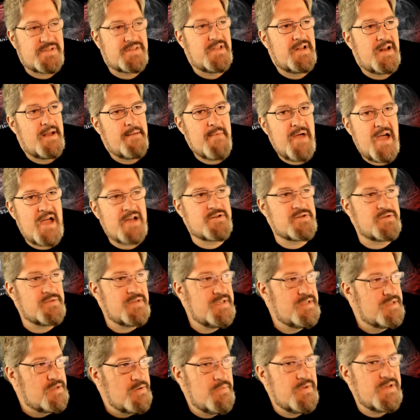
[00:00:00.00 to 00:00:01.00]
that I'm
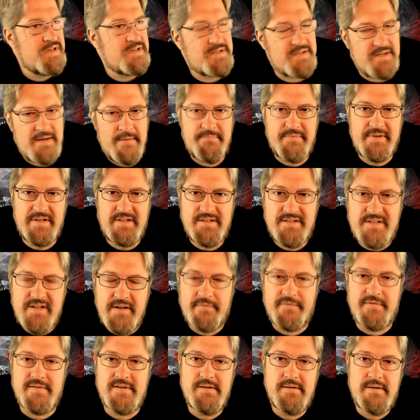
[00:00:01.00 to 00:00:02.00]
actually doing something
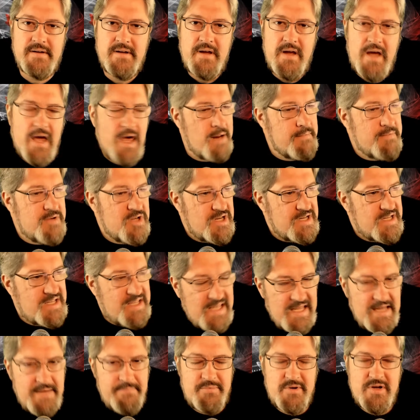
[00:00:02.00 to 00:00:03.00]
different. And I'm going to
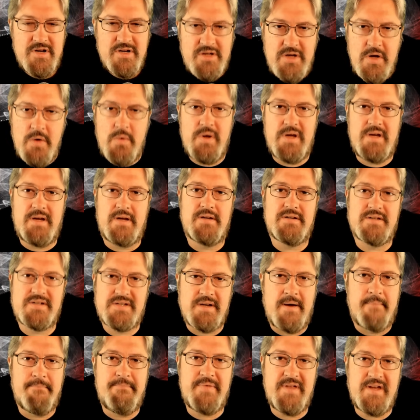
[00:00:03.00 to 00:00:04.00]
keep doing
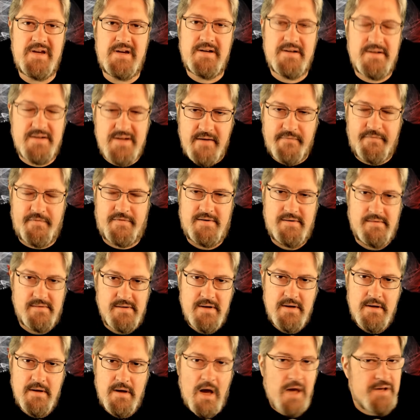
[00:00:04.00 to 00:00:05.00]
something different.
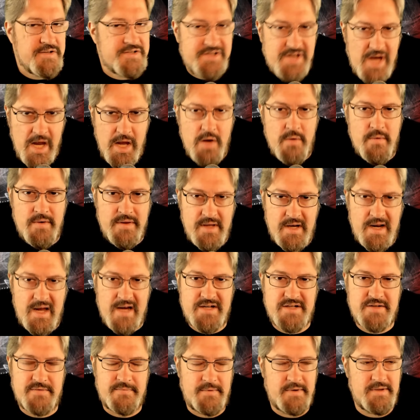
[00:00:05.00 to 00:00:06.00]
I'll see you in the
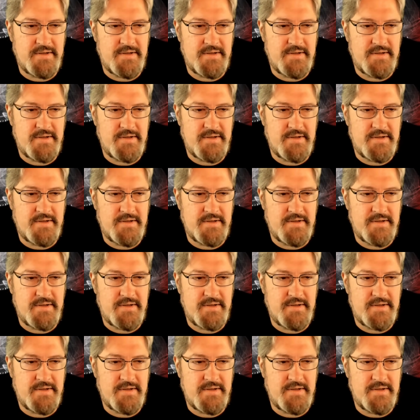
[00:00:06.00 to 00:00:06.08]
next one.